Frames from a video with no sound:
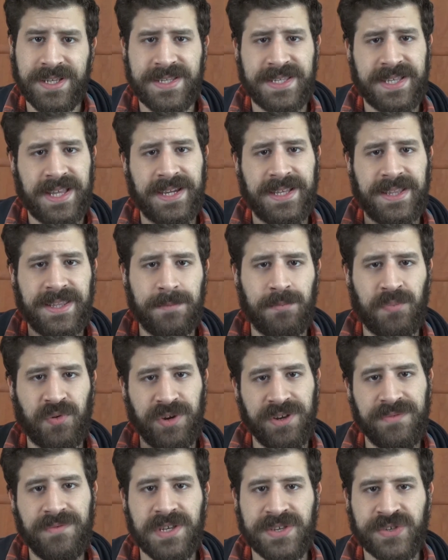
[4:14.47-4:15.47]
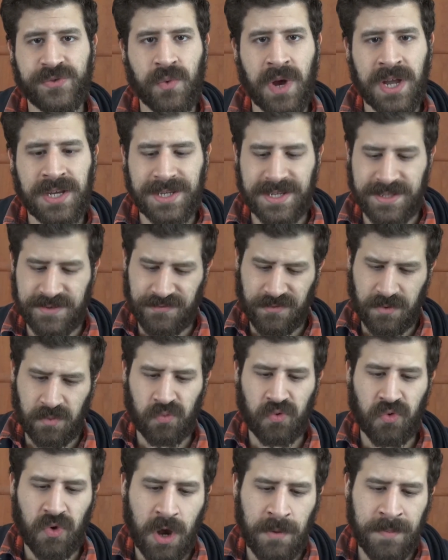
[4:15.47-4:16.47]
It's like the previous one that's
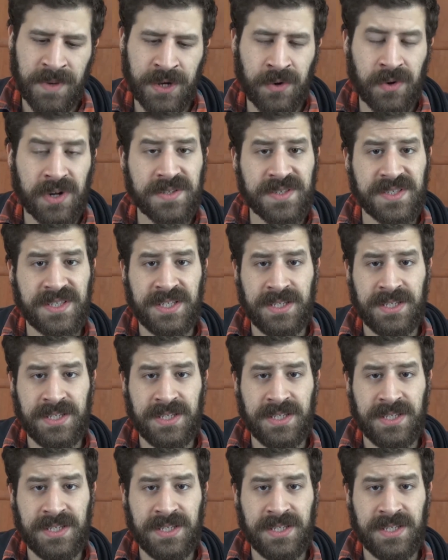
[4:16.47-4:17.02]
from raw minerals.